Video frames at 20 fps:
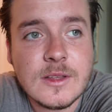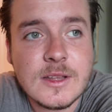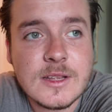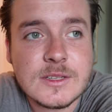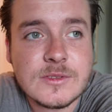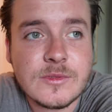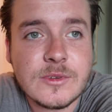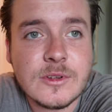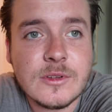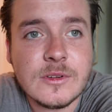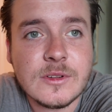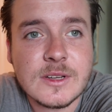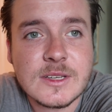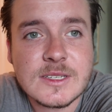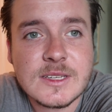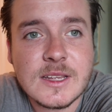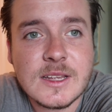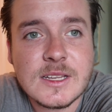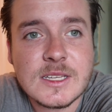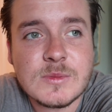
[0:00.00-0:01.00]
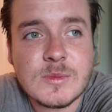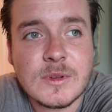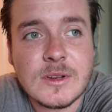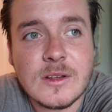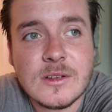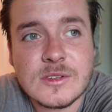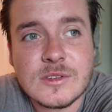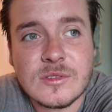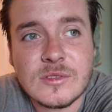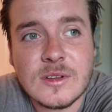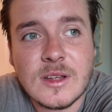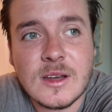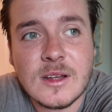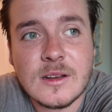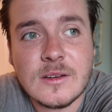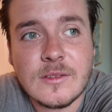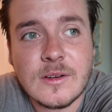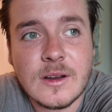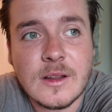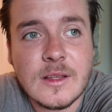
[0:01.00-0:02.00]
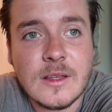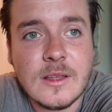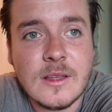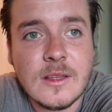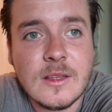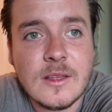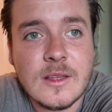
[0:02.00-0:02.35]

It's real in a sense, but also not, right?